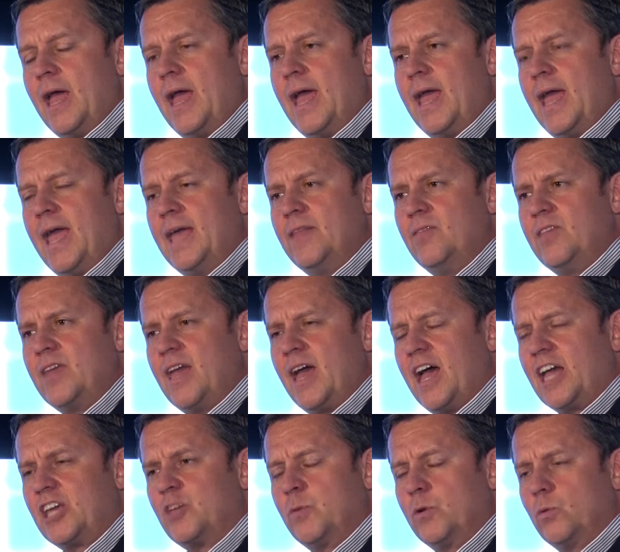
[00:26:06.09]
And the
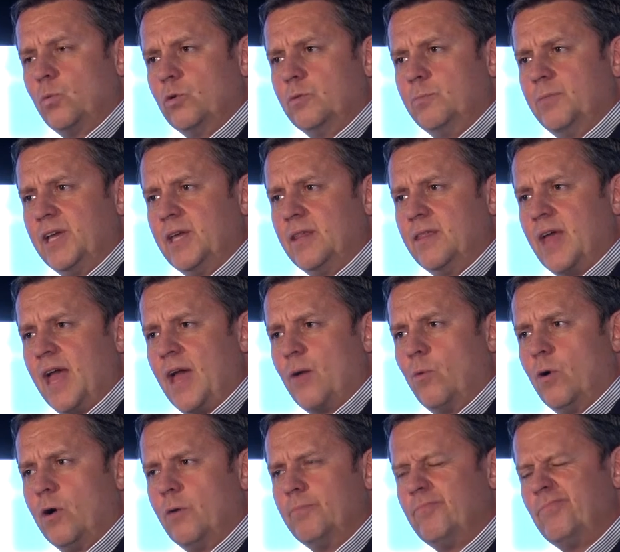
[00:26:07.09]
argument would be
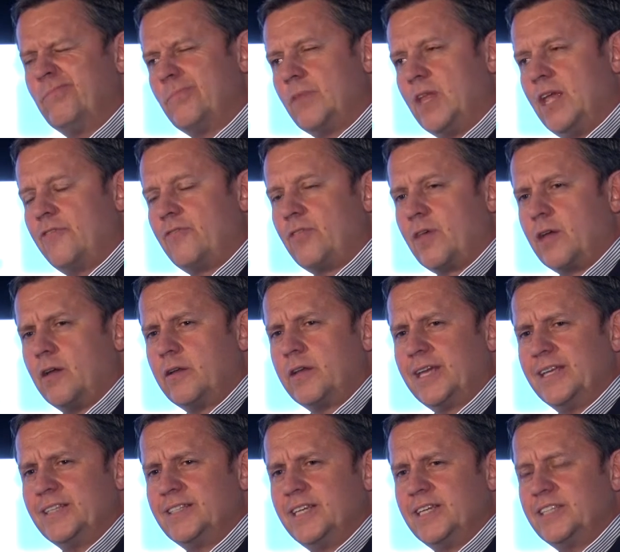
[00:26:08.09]
that, well, if they're going
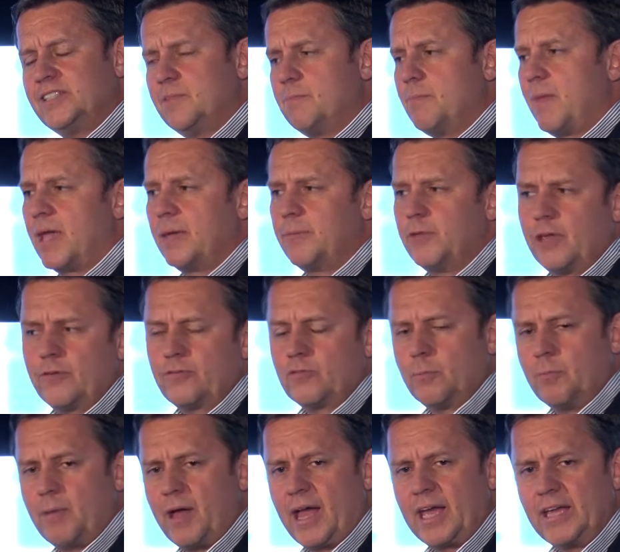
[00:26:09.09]
to get tested, maybe you have
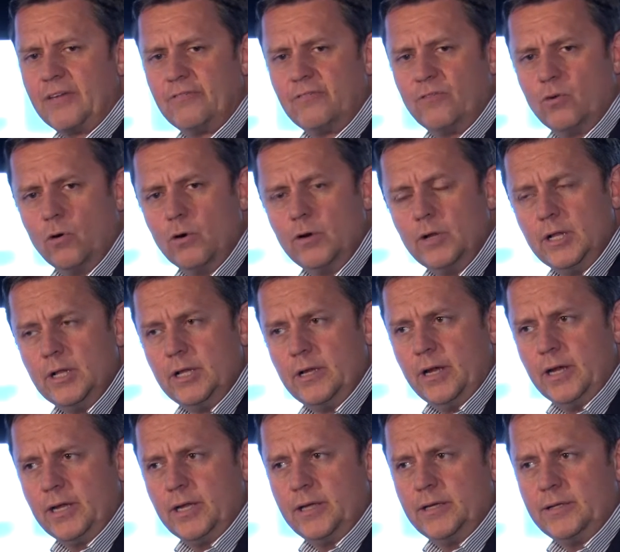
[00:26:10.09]
to pay for
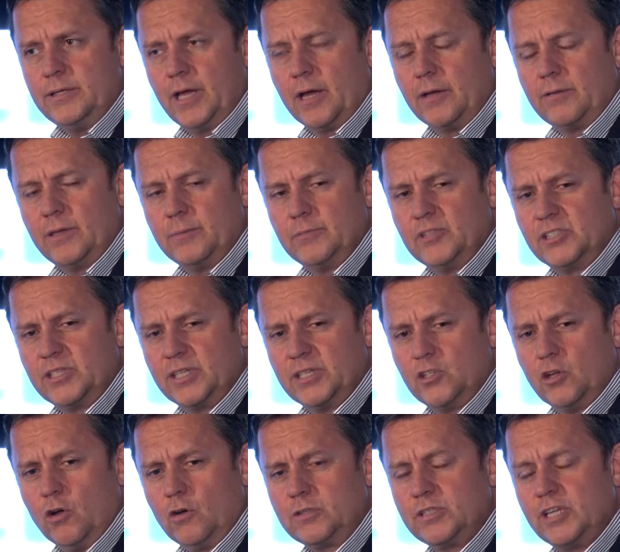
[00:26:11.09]
them to see a
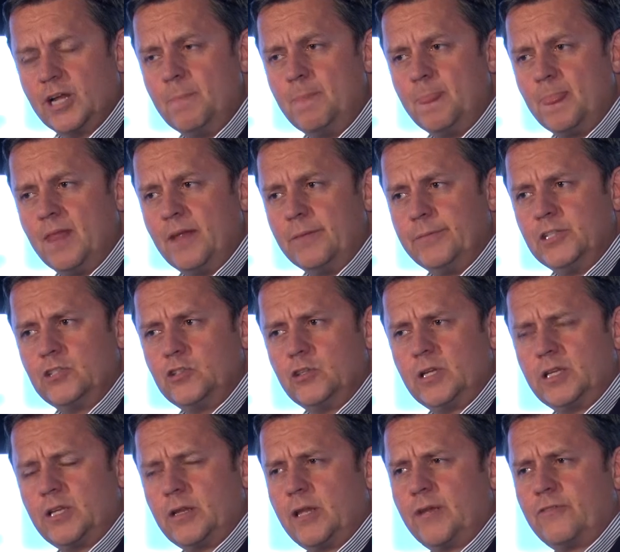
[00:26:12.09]
doctor, but you
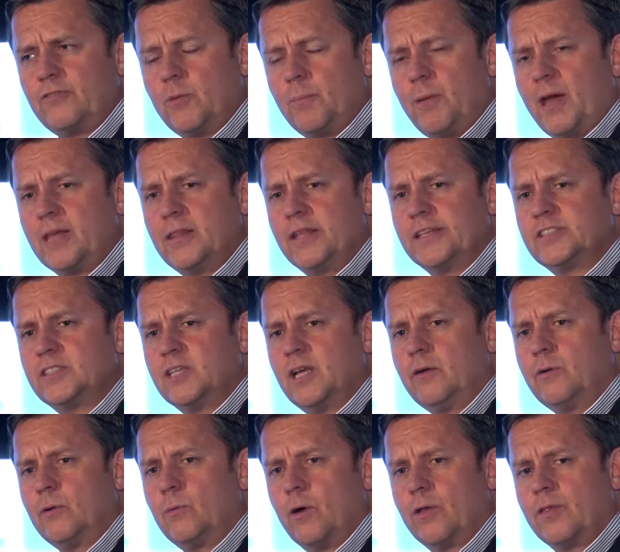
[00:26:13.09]
certainly don't have to pay their
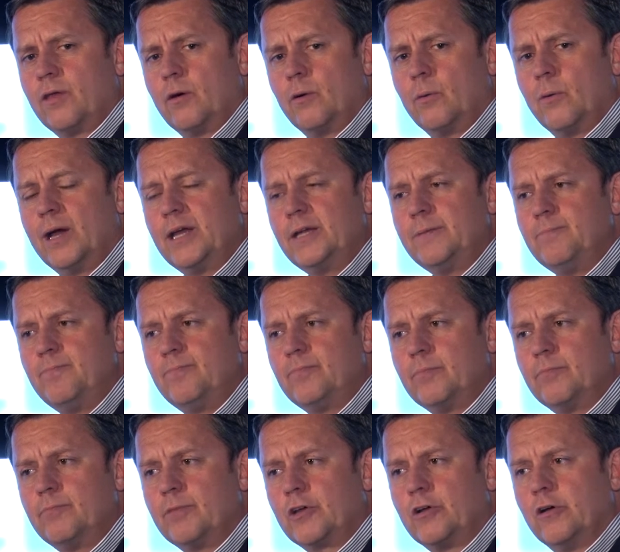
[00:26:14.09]
salary while they're away
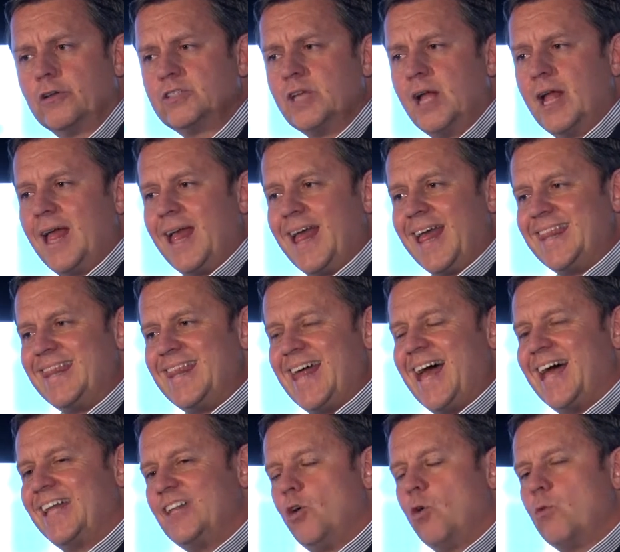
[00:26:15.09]
because
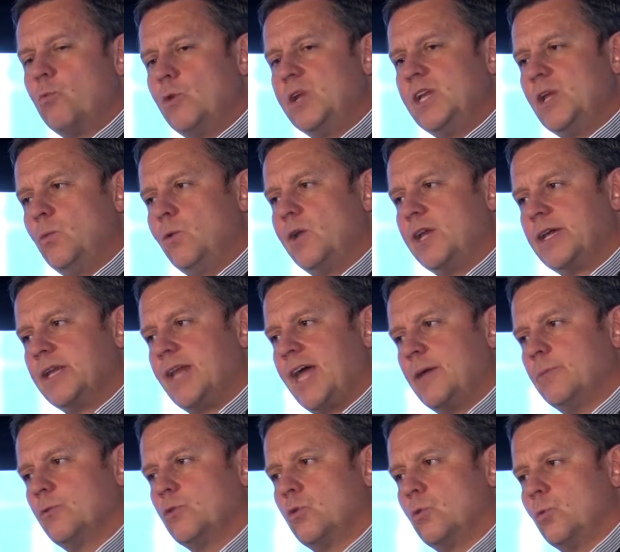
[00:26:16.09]
they're not really willing and
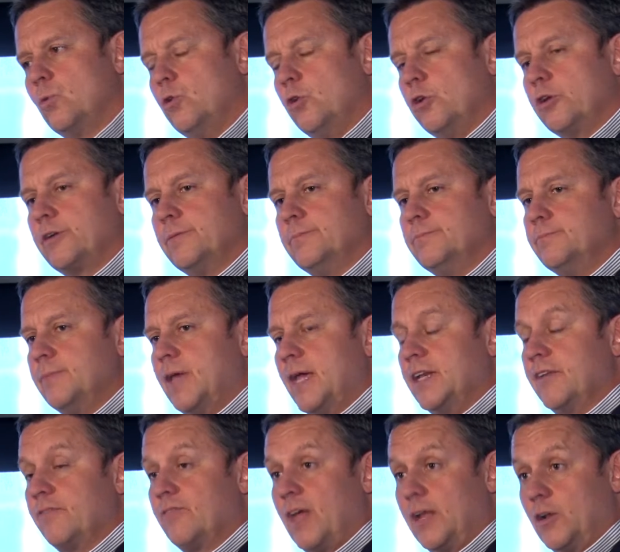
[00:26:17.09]
able to work.
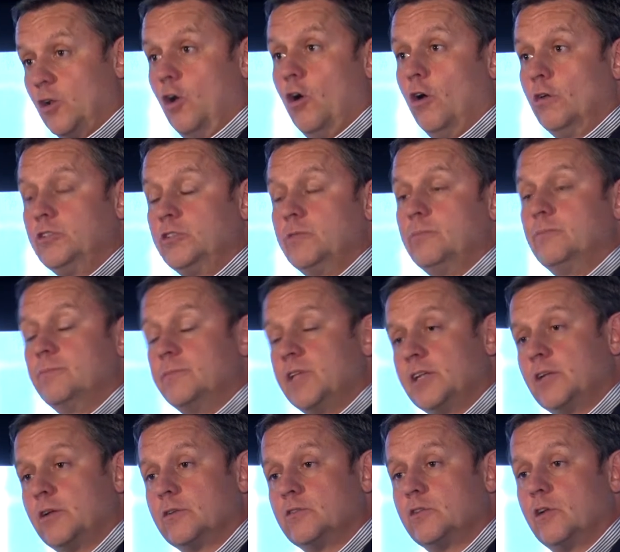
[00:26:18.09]
And if they're not
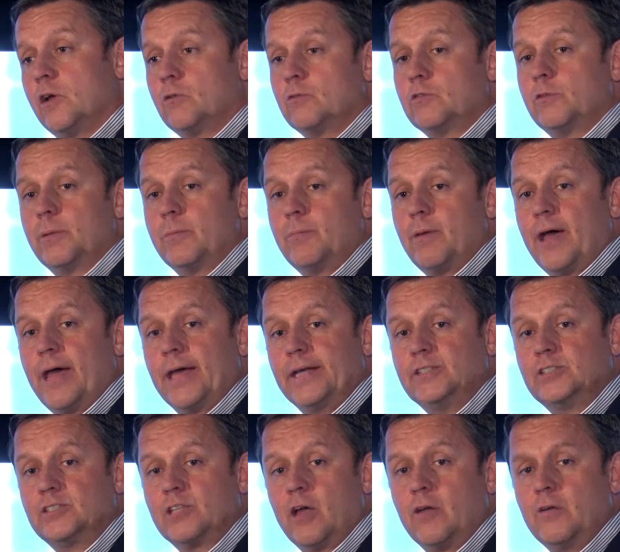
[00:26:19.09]
entitled to be
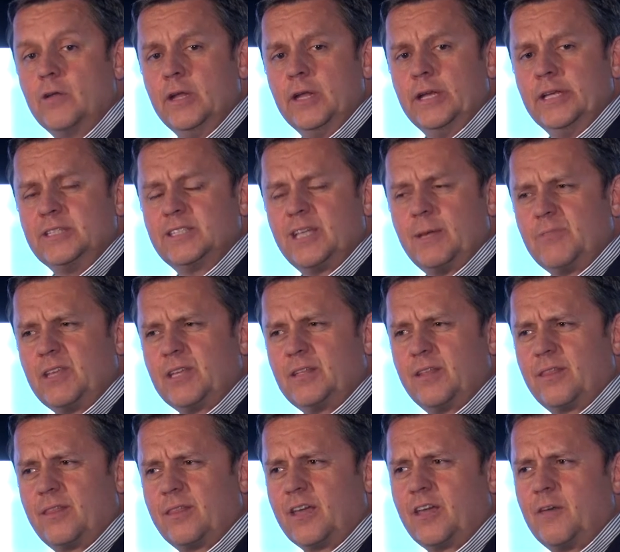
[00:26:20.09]
paid. So something
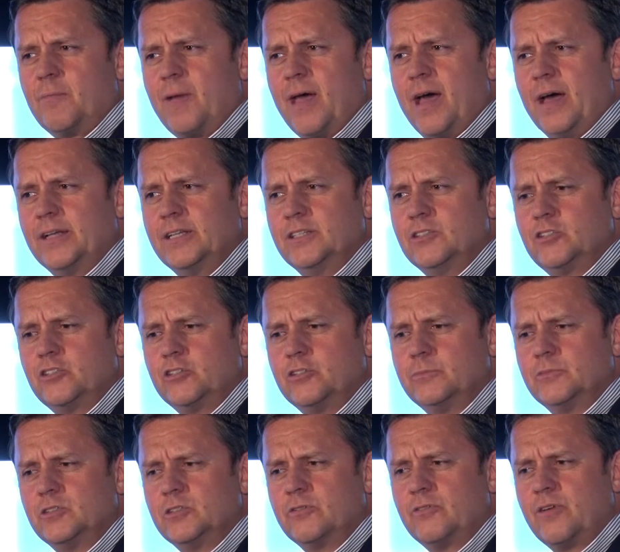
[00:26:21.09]
to think about in
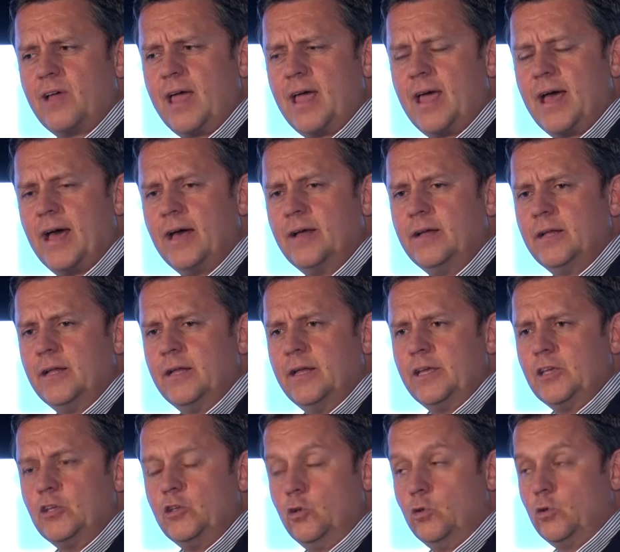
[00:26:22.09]
terms of how
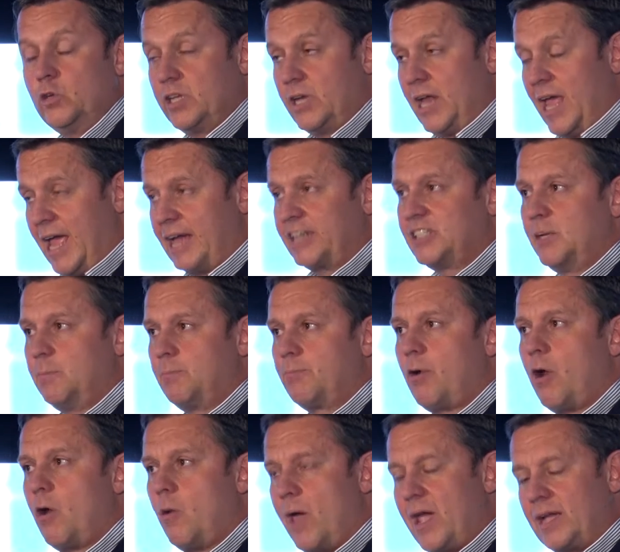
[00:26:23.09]
you can actually
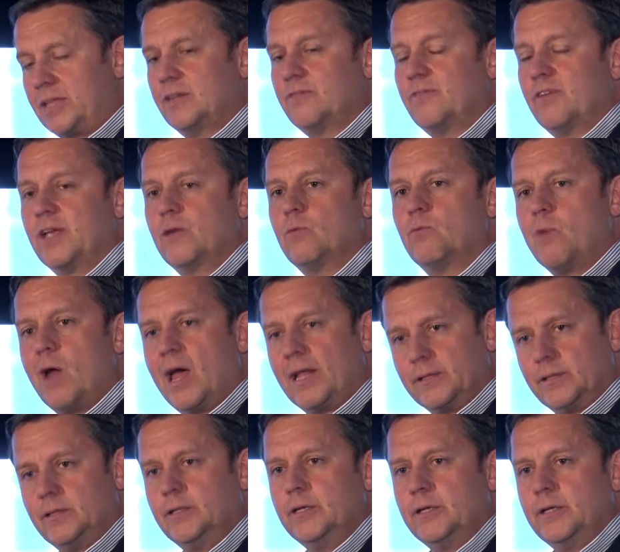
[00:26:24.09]
proactively
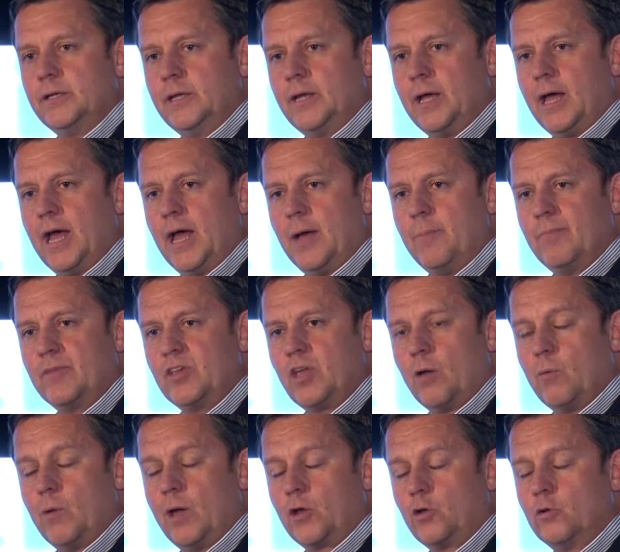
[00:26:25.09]
run
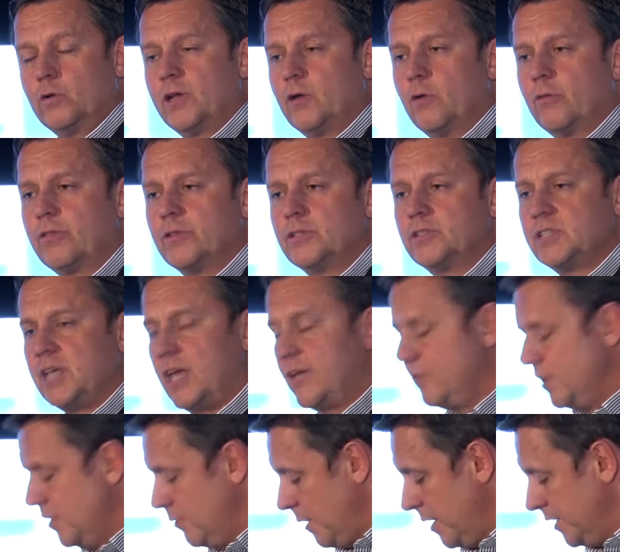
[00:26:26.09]
a good health and
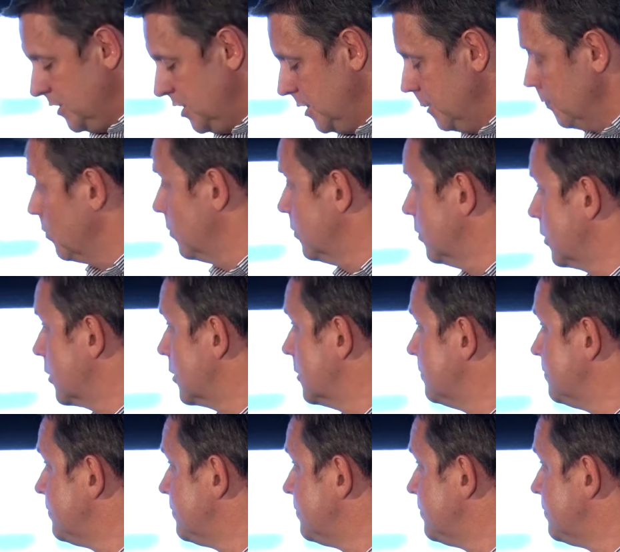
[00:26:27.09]
safety regime at work.